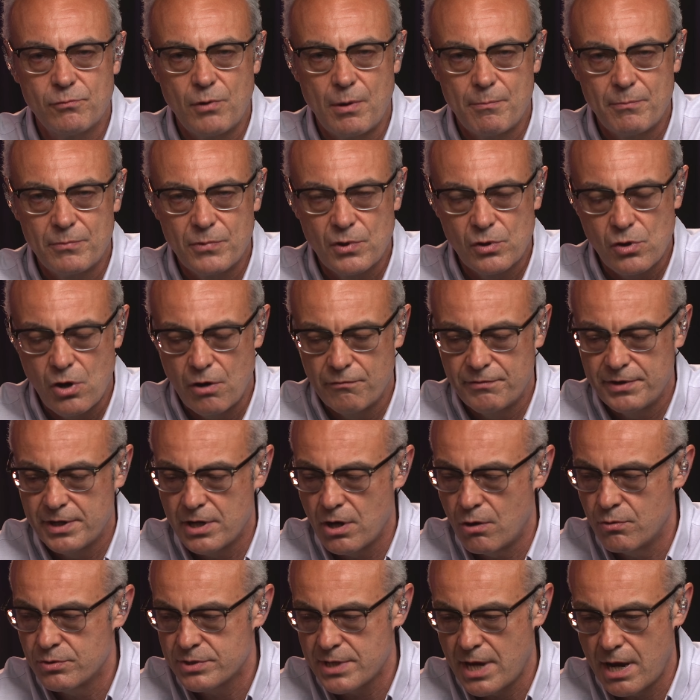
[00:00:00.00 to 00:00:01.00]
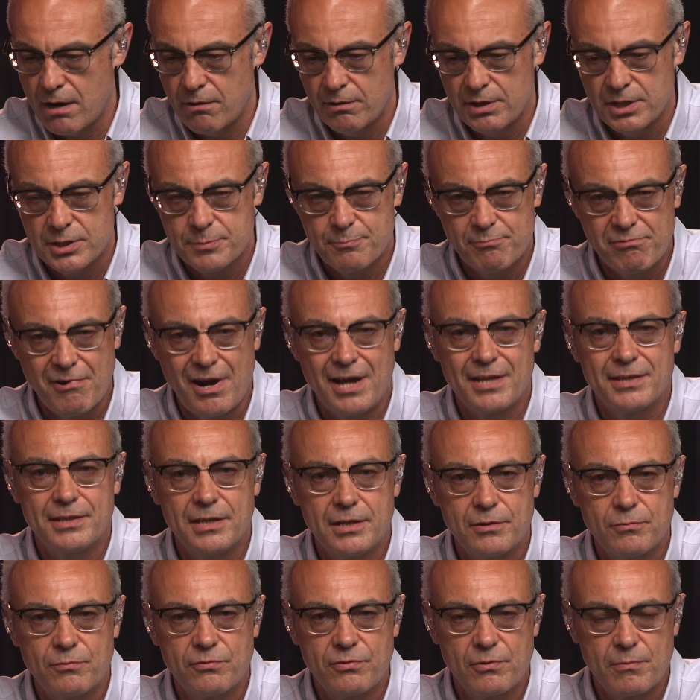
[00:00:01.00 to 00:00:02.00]
when the coffee goes out, it's
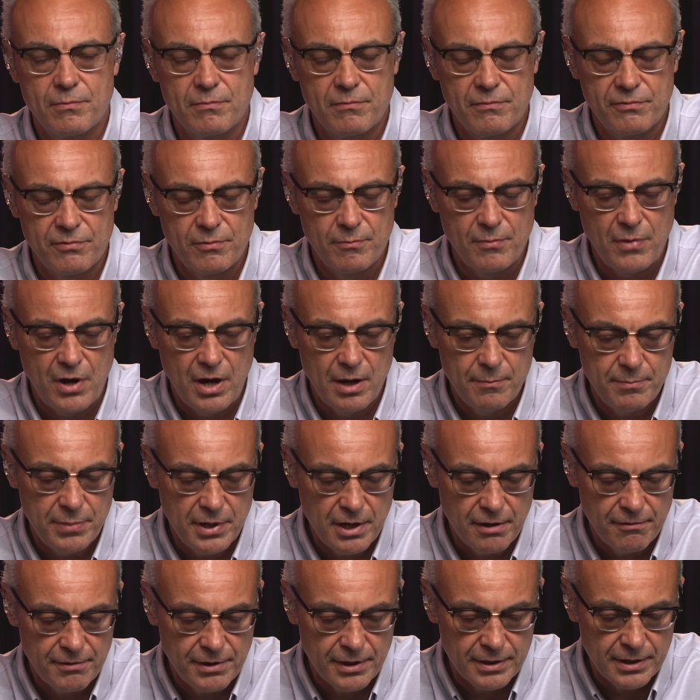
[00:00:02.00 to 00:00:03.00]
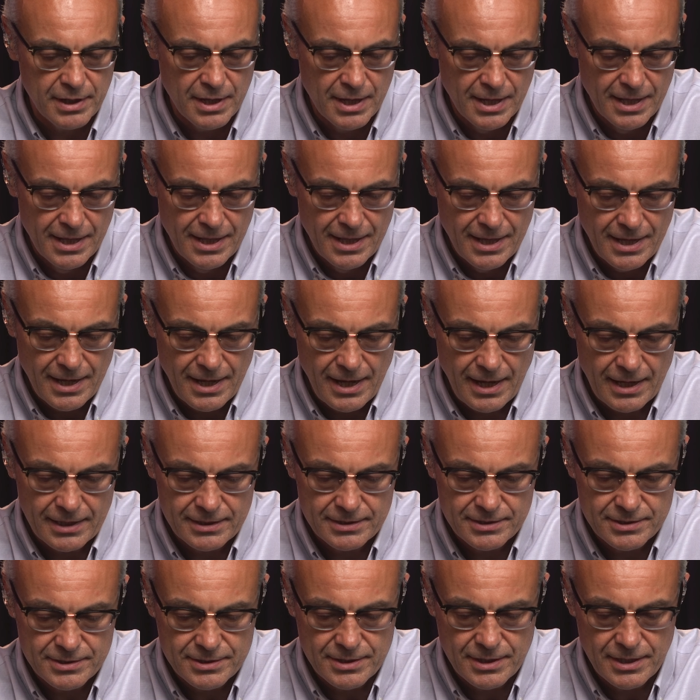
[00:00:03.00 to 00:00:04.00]
branded from Hyperion,
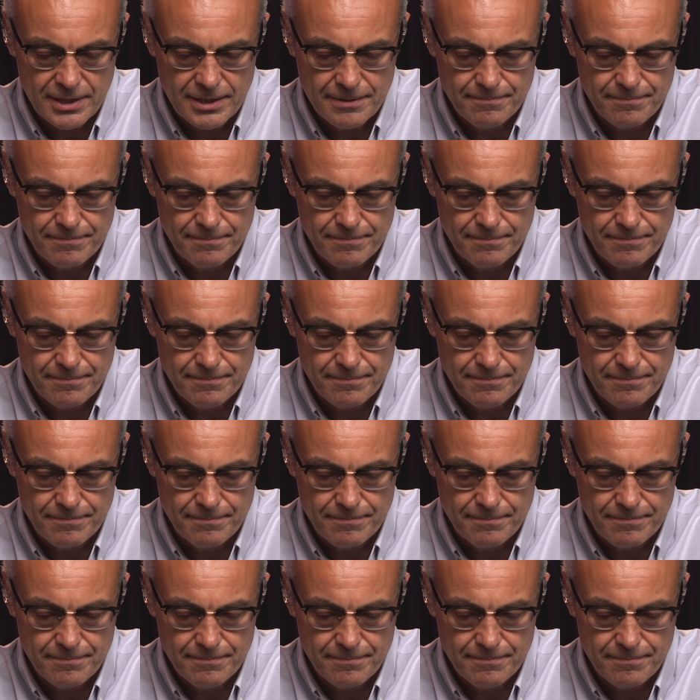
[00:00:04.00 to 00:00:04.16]
and